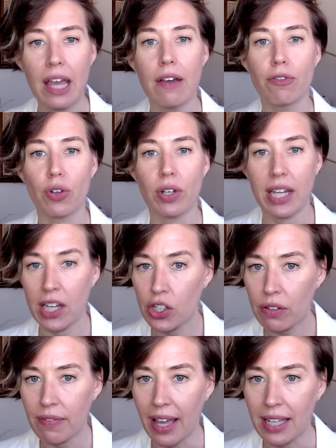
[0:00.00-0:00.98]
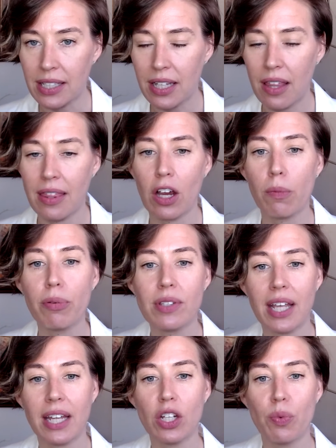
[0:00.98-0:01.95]
For each event, they're
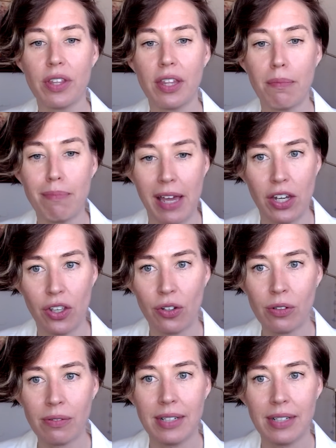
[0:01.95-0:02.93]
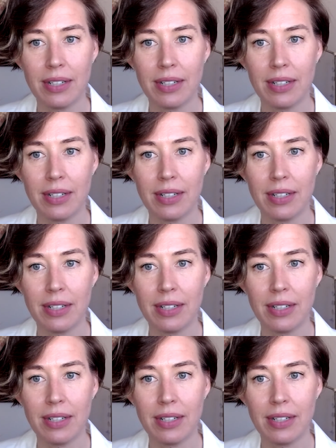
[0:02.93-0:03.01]
presented with a menu